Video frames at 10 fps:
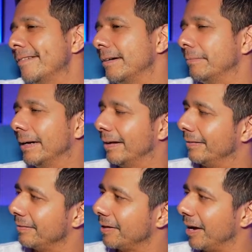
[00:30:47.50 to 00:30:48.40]
Well,
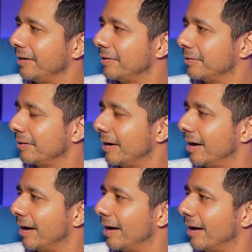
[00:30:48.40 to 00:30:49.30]
okay.
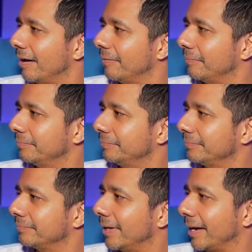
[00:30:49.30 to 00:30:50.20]

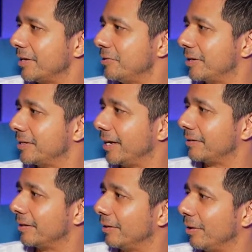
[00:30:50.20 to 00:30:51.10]
I guess you could take
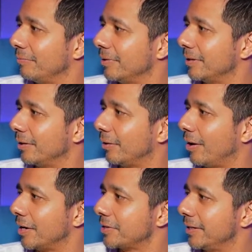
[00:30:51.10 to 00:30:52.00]
the
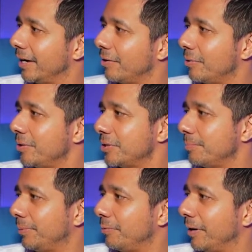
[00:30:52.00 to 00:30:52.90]
loss there or
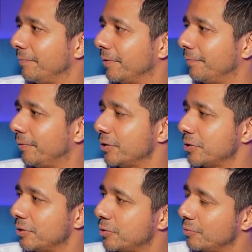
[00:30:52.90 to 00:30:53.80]
simply wait for the flush
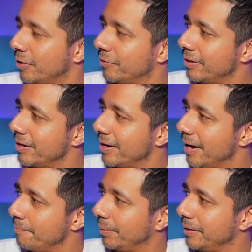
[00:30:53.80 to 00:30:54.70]
of the 200
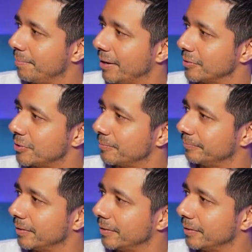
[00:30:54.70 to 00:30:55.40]
and play the bounce.